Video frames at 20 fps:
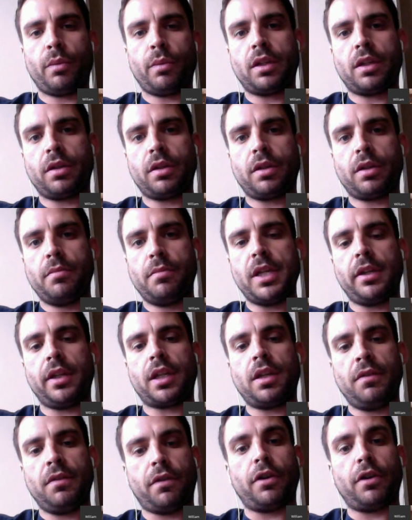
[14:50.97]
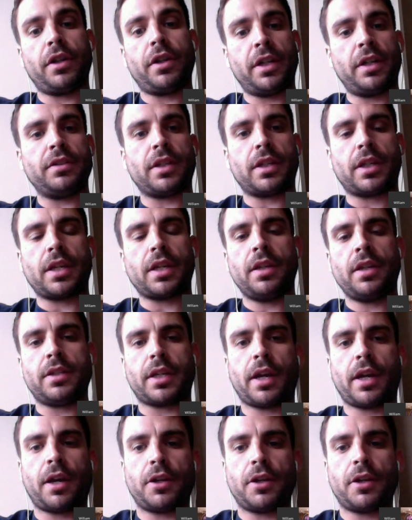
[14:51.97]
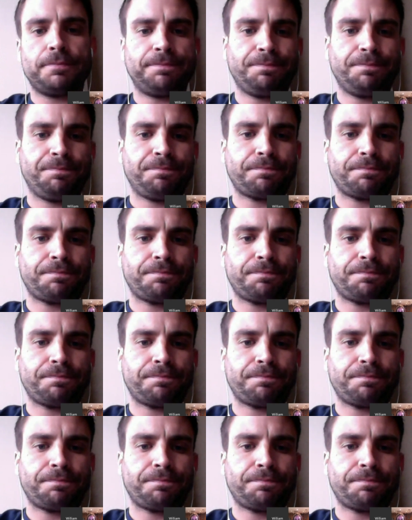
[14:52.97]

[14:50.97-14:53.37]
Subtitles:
we immediately convert it into cash.